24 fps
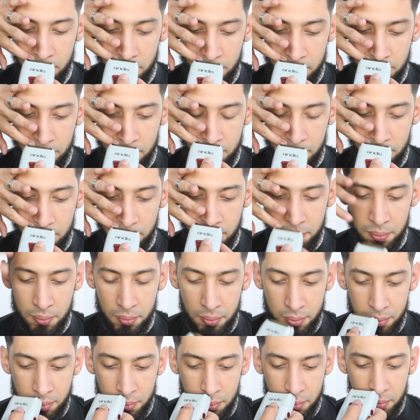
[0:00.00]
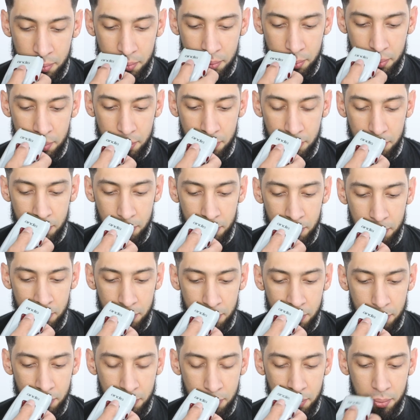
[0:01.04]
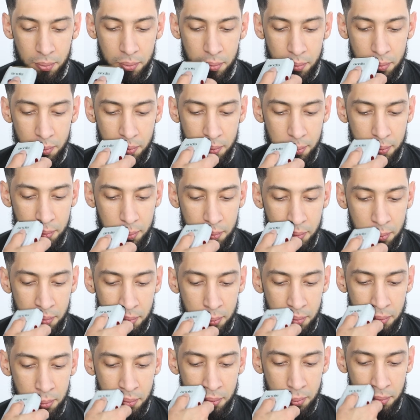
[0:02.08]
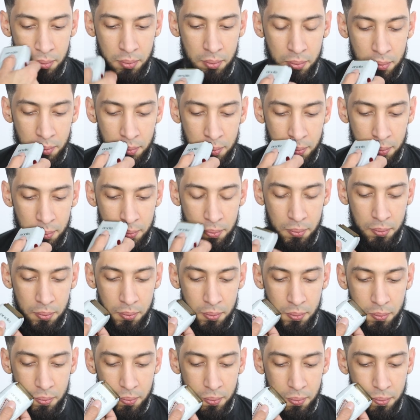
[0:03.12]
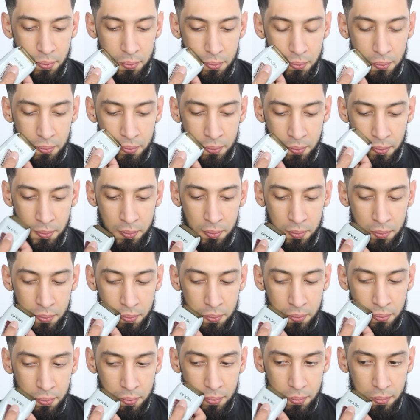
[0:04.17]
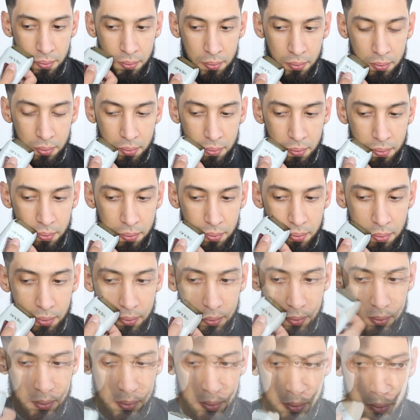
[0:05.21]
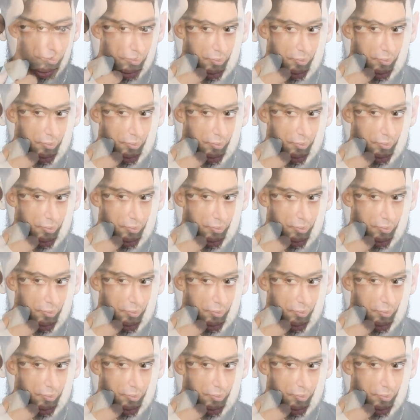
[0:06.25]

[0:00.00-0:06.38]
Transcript: No one is speaking in this clip.